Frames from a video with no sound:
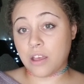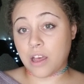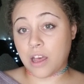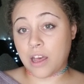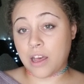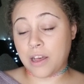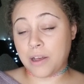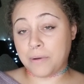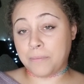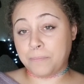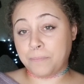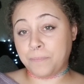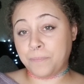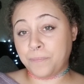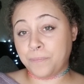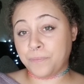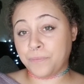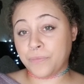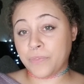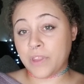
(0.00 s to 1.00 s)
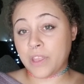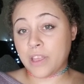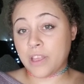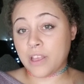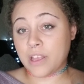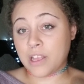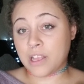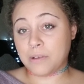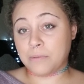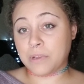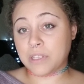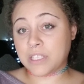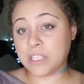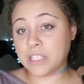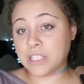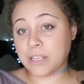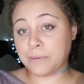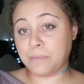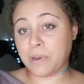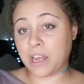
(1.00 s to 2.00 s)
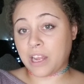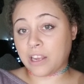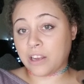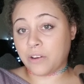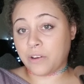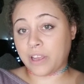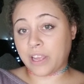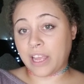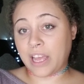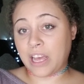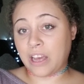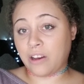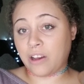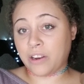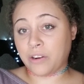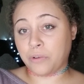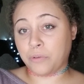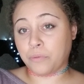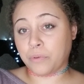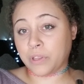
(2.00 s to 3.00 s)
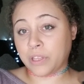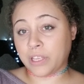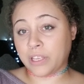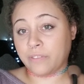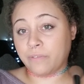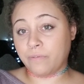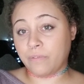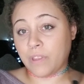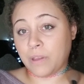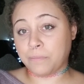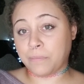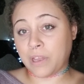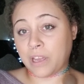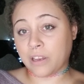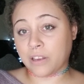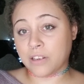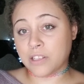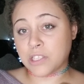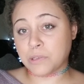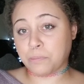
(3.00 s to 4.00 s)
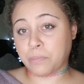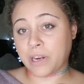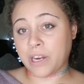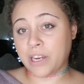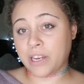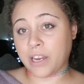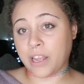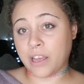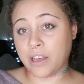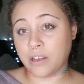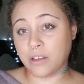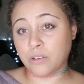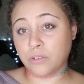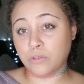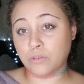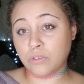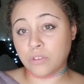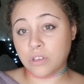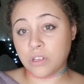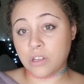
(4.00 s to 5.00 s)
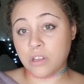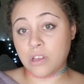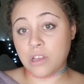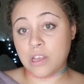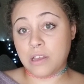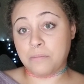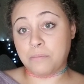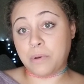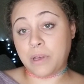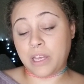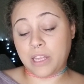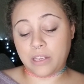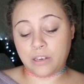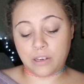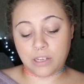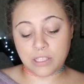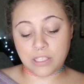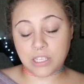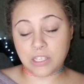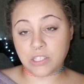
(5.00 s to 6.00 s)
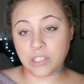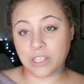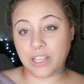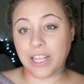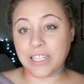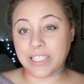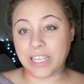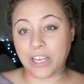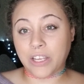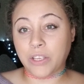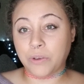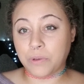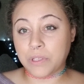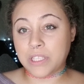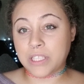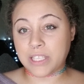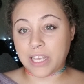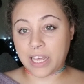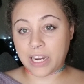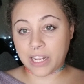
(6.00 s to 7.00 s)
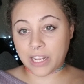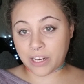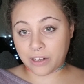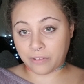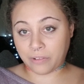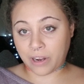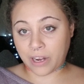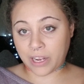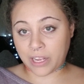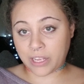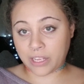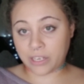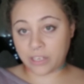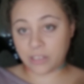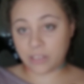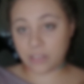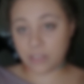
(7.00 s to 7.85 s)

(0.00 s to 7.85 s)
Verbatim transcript: Um, but since I'm not going out, I don't really, I'm not gonna spray it down but essentially that's how you would set it, right?